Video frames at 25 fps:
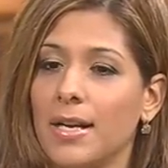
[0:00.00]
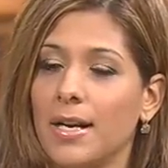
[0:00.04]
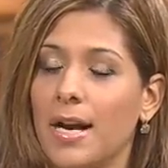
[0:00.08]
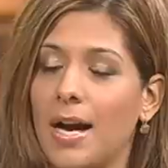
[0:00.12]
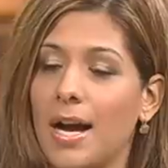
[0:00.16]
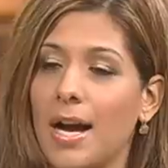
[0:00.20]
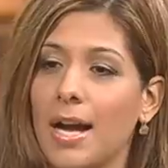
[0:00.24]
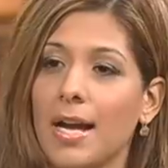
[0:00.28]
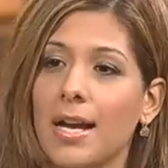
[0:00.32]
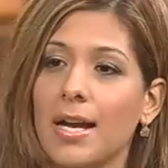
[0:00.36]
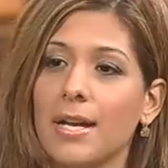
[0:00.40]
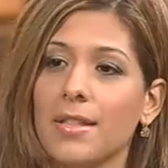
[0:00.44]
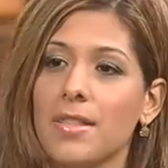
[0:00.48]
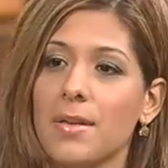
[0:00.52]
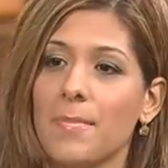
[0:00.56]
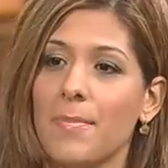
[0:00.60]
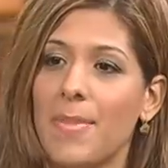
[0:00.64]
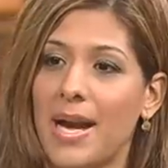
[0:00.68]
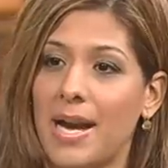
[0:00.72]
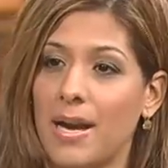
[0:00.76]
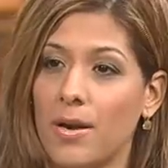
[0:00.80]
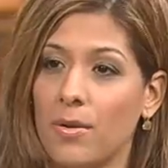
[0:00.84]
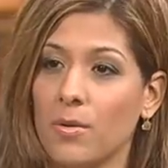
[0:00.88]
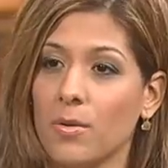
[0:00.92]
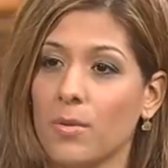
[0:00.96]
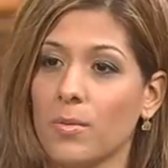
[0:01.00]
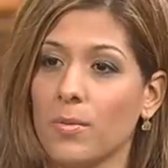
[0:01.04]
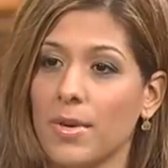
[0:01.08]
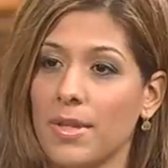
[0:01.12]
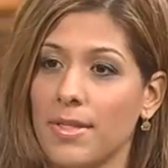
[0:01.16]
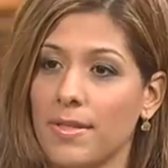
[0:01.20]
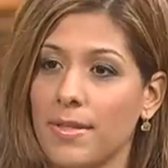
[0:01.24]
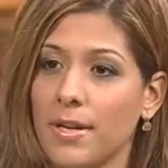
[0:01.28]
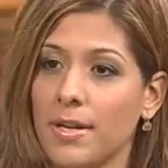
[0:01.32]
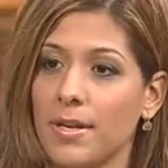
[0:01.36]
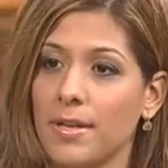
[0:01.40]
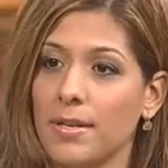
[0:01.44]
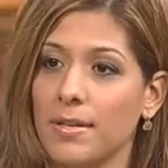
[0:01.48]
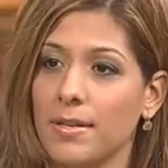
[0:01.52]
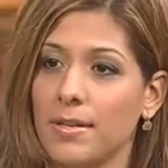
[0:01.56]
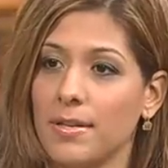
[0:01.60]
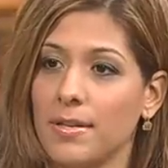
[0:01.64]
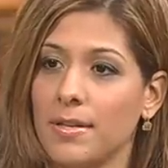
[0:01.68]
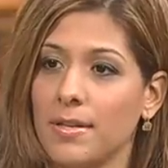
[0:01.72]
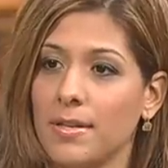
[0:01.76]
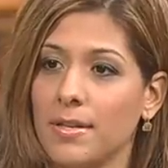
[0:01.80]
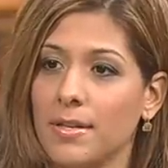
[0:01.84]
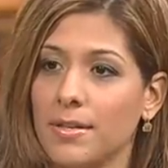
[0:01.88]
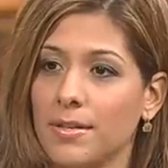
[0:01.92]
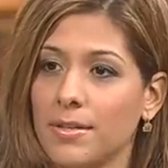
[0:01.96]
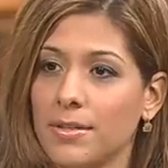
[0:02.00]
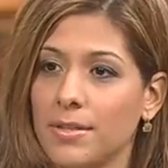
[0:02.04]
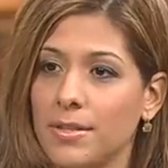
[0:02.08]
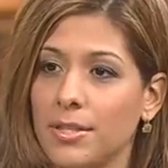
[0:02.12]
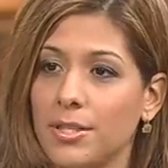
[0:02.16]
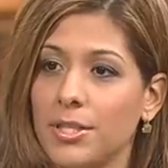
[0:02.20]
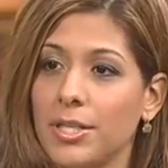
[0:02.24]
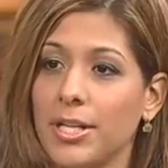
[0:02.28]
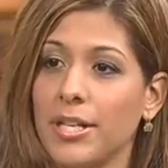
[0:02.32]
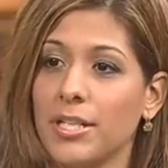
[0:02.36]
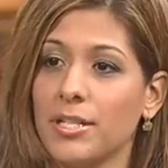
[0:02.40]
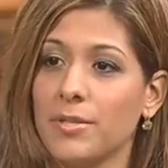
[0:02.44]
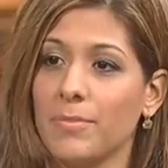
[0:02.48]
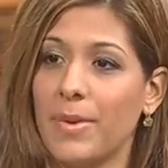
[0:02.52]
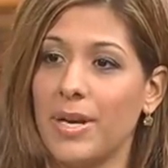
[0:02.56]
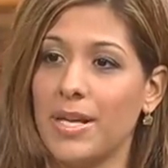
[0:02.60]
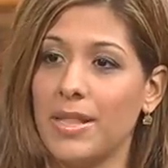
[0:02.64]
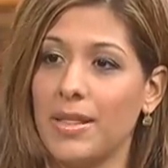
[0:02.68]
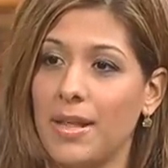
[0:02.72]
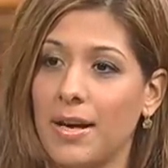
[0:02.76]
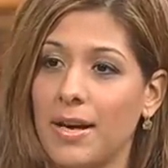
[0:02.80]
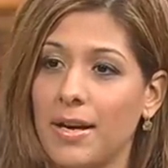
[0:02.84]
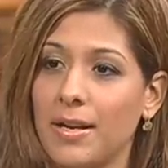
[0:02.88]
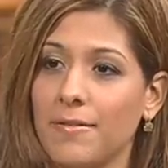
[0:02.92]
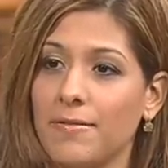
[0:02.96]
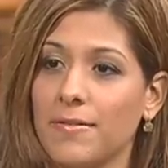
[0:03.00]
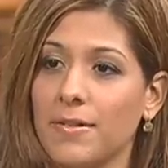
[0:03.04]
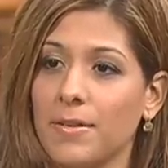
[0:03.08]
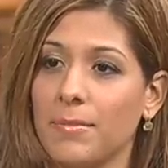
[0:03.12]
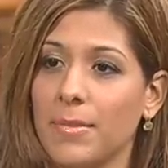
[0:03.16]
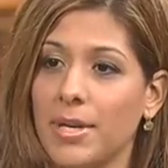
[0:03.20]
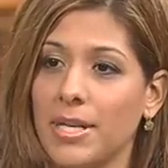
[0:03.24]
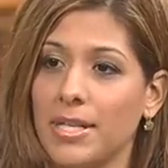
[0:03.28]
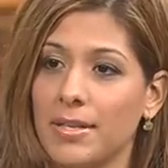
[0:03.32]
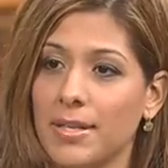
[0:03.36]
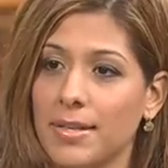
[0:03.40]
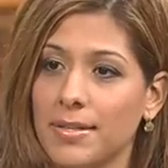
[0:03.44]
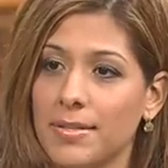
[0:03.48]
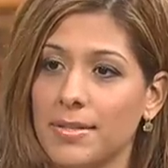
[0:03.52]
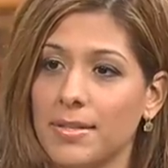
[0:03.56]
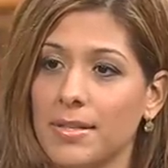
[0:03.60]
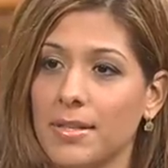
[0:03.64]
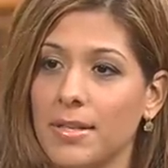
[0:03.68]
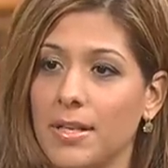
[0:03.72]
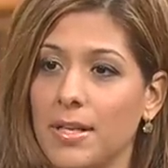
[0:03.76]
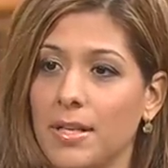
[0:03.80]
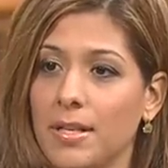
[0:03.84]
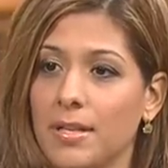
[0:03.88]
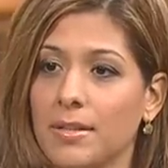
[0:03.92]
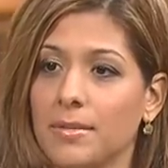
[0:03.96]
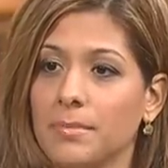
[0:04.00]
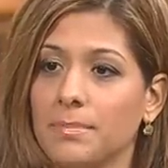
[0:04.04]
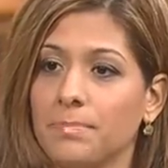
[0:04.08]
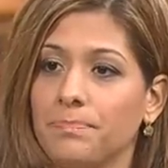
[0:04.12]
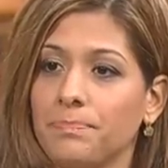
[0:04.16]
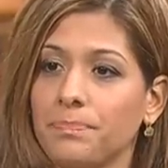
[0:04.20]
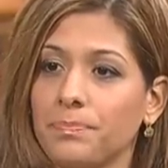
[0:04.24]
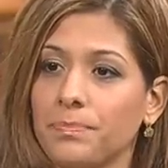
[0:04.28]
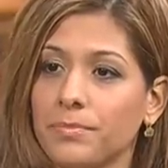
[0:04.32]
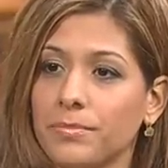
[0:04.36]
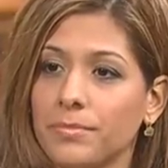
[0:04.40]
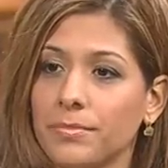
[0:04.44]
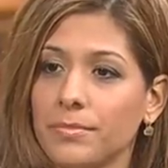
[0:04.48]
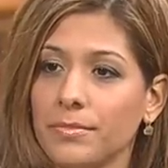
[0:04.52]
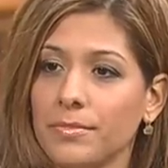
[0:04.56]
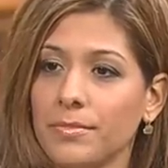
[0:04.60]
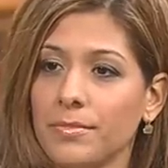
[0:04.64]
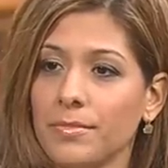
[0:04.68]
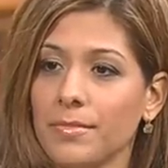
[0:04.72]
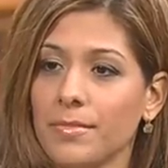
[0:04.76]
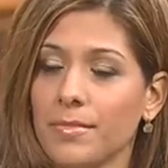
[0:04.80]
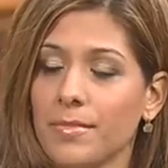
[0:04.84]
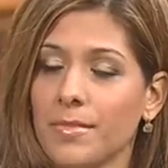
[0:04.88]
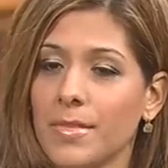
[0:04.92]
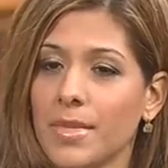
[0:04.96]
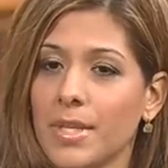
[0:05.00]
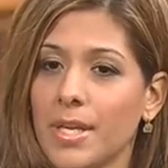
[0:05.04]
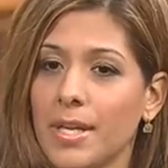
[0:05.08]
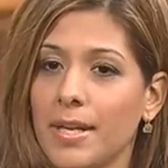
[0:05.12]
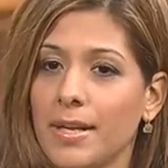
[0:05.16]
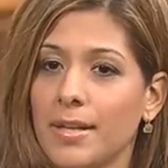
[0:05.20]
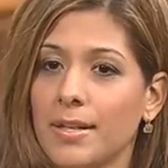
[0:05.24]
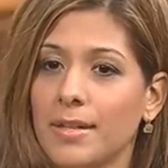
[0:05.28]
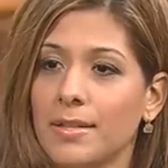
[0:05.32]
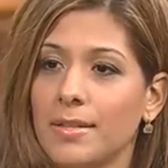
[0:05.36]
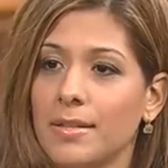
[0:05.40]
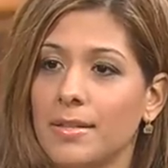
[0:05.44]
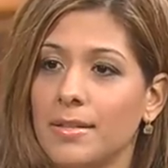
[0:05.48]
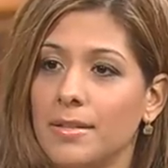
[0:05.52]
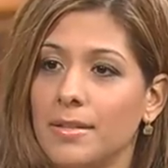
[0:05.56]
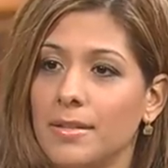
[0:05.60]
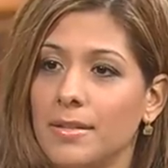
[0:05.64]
I had the power within to change my life and my destiny. And, and initially,